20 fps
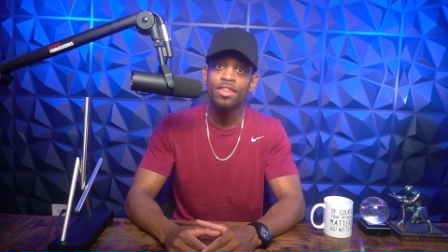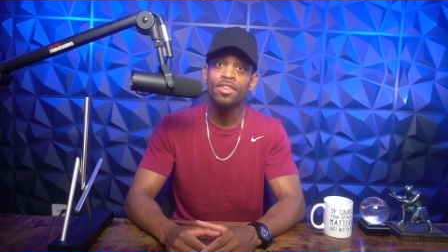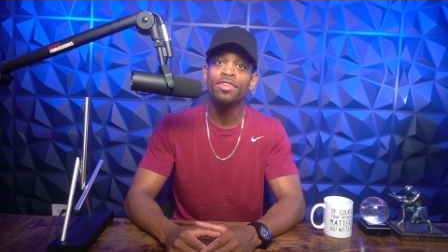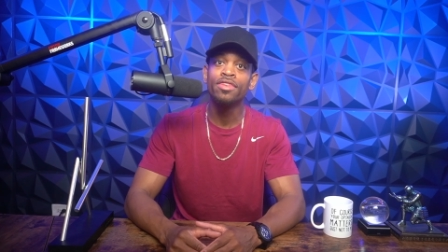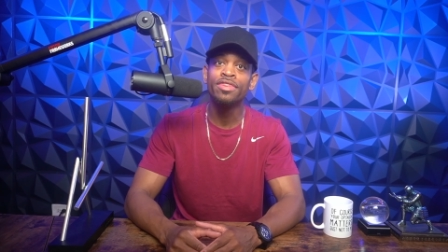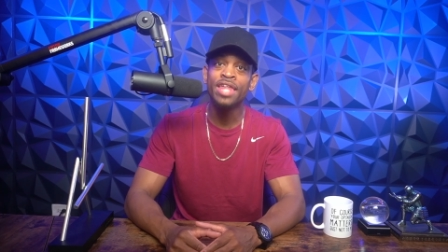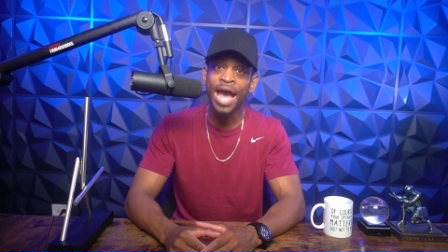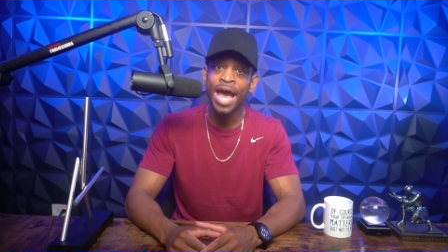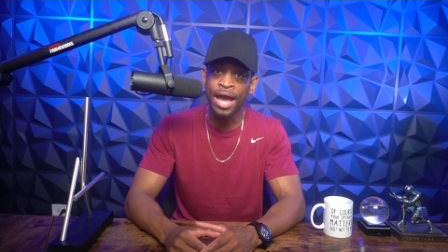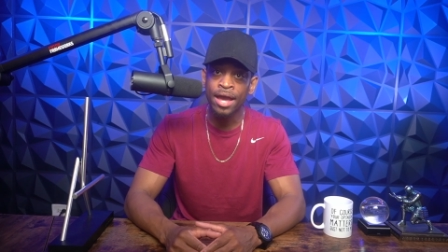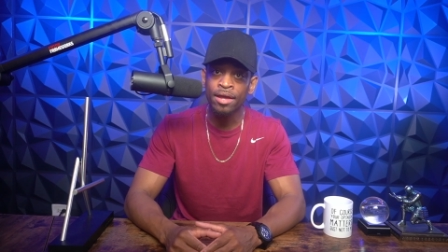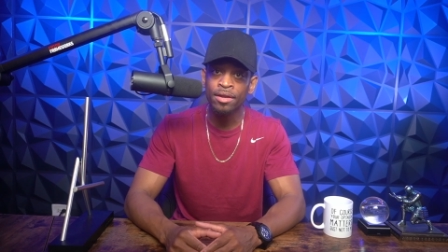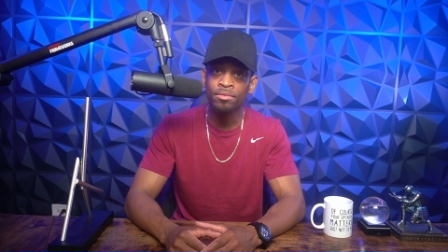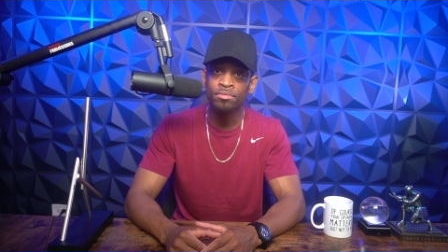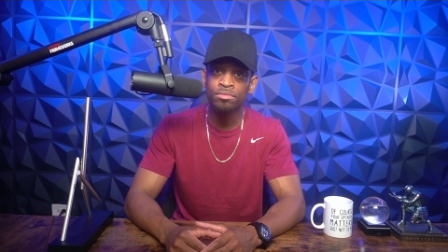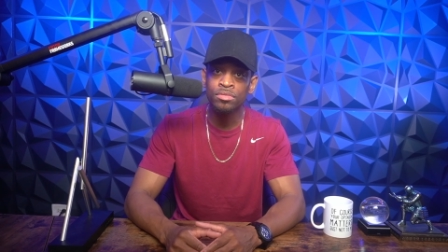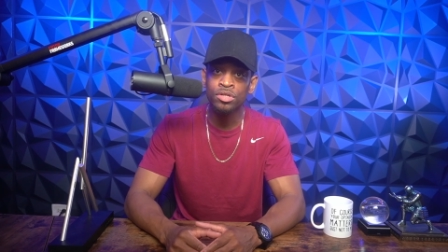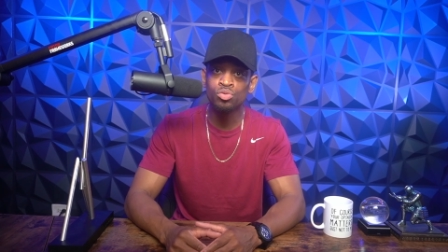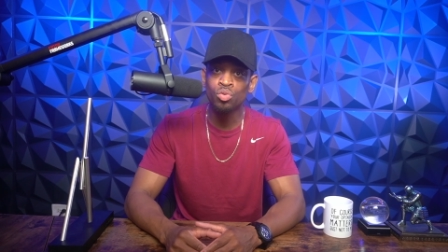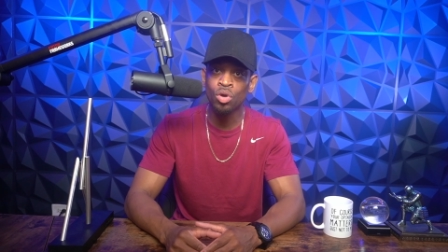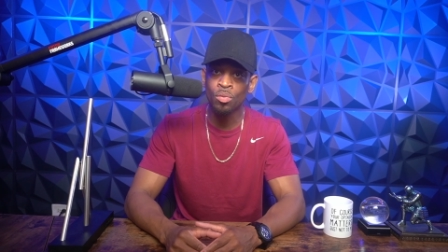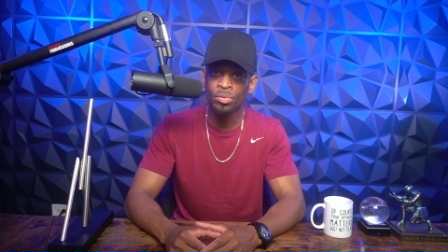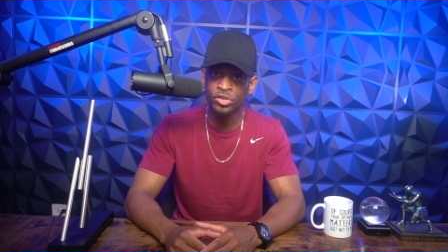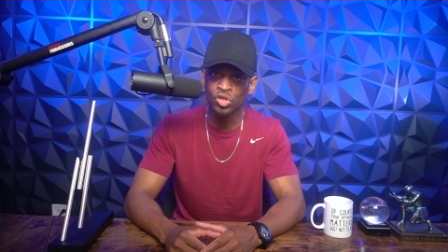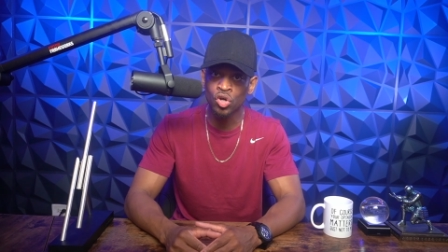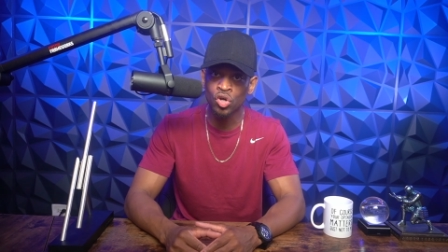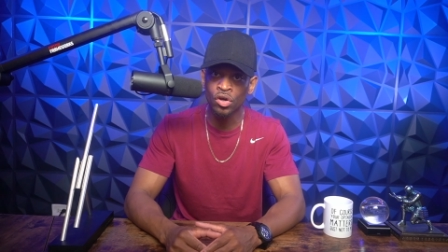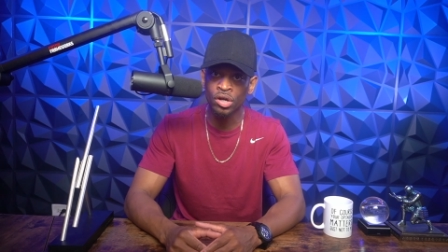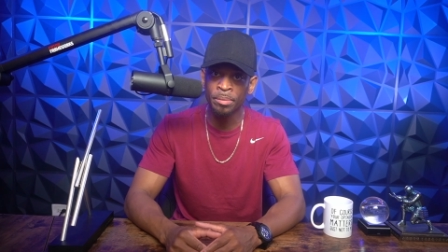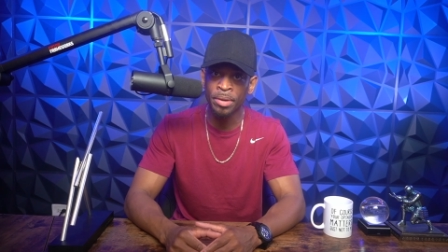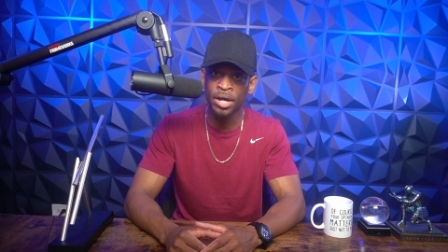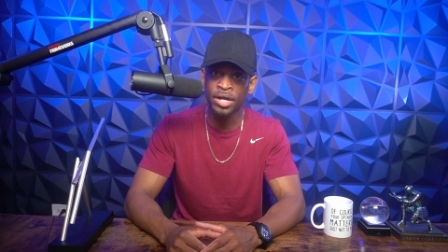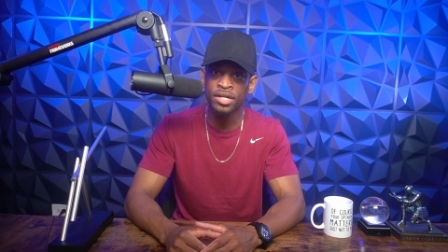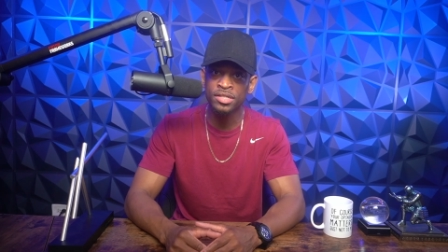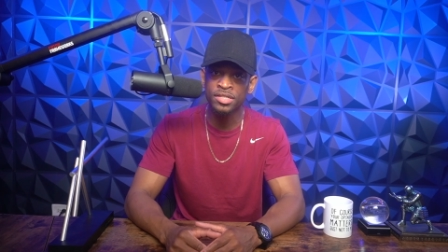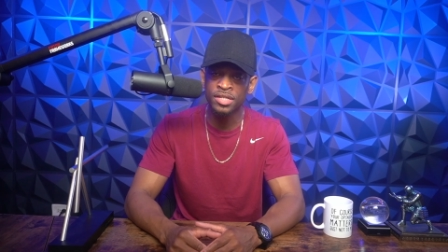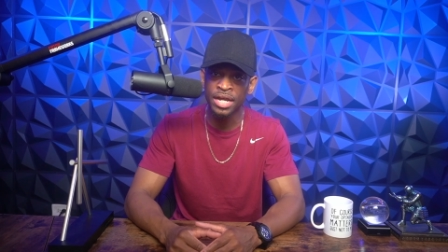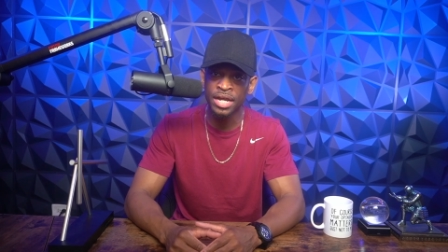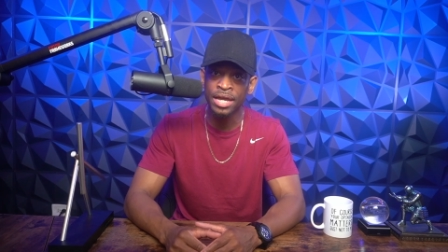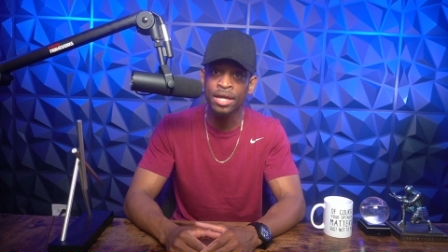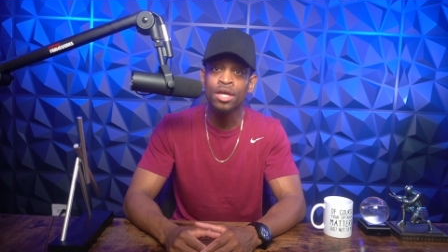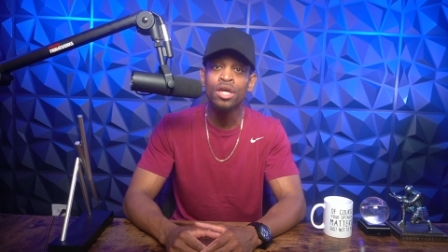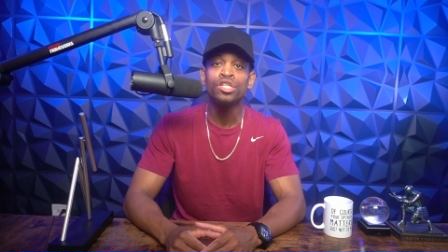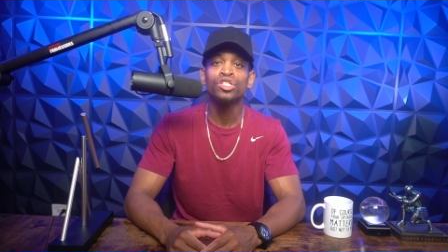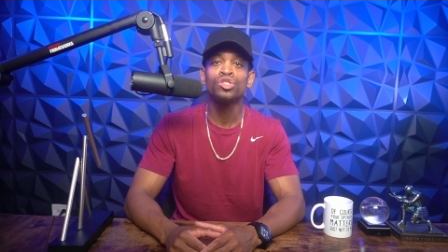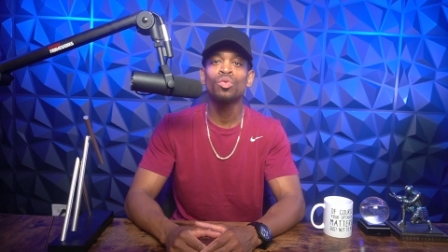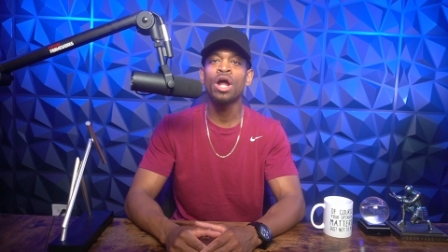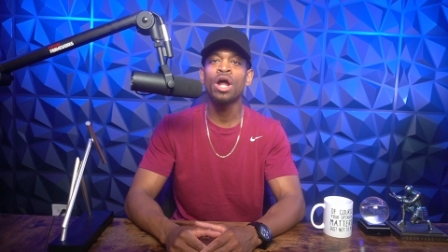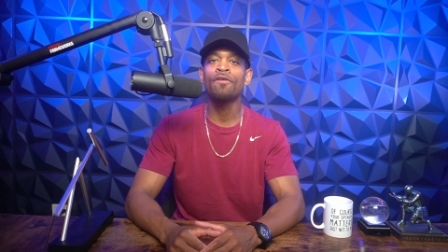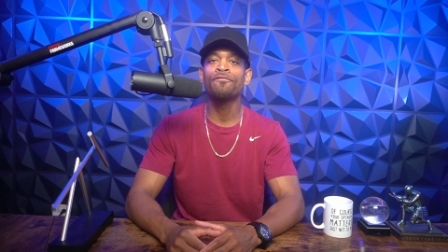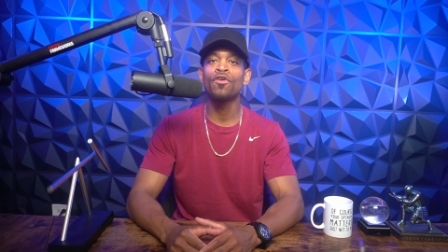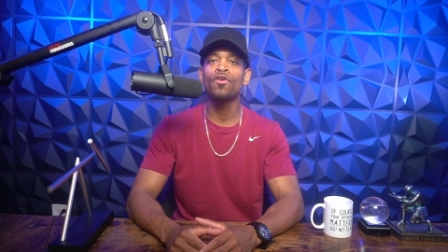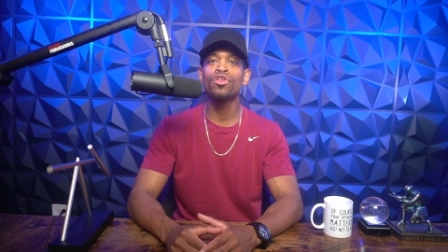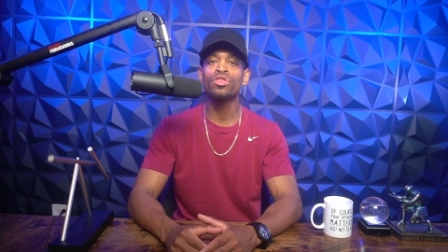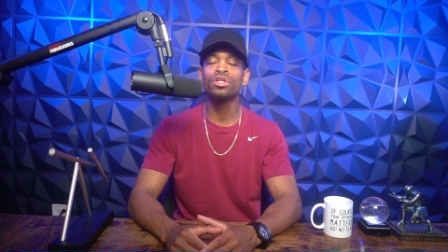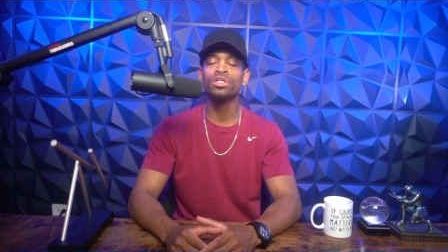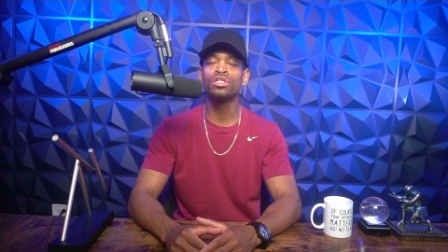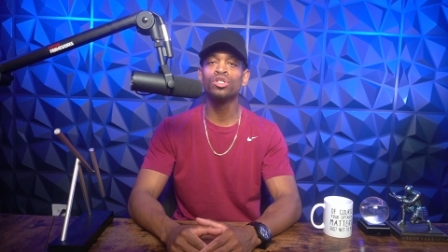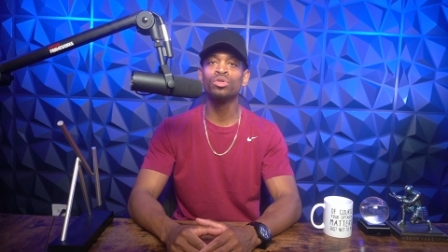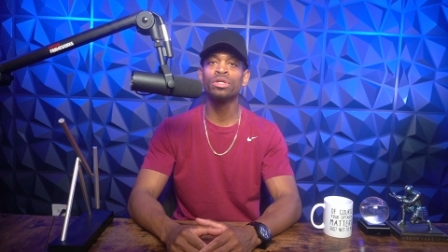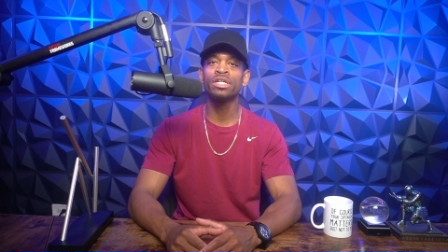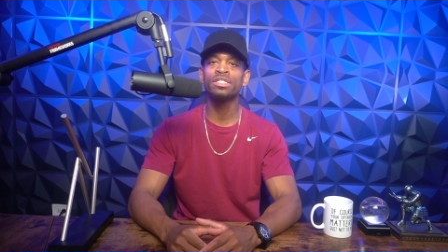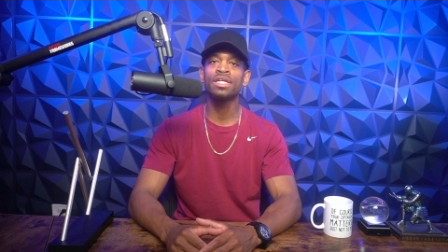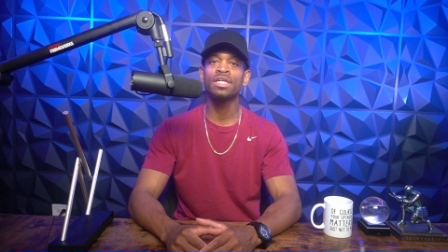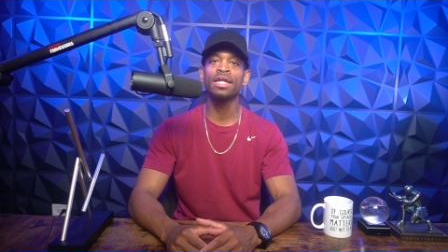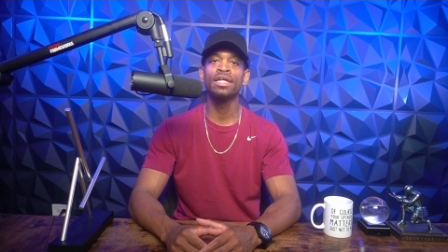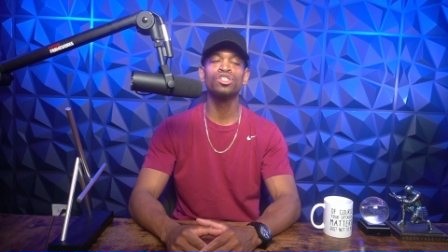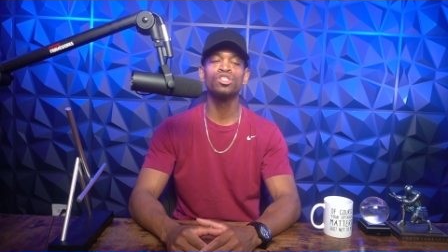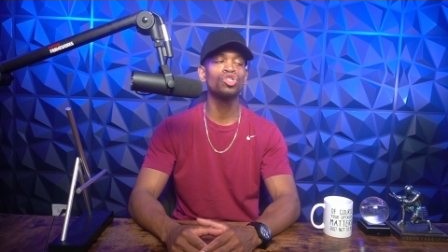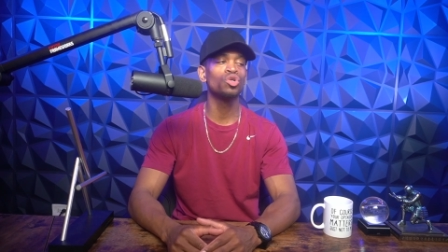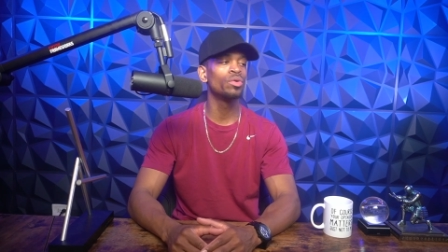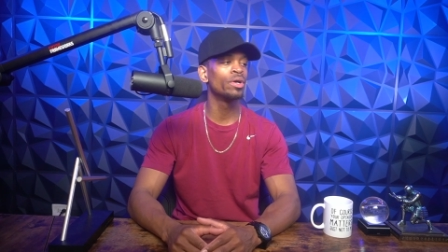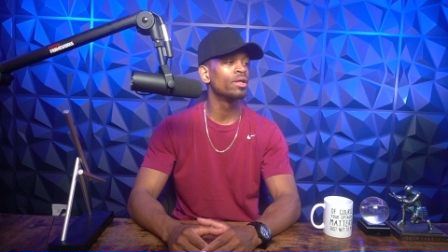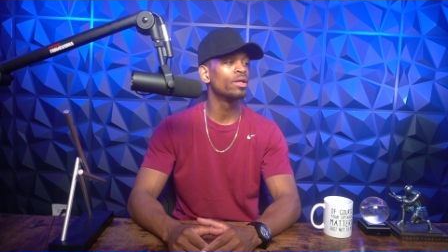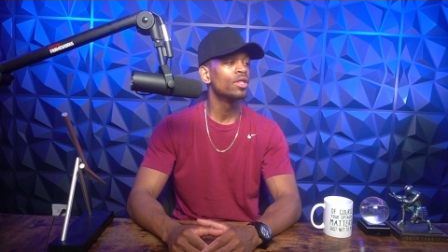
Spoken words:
That is what we're talking about here today. So without further ado, let's get into it.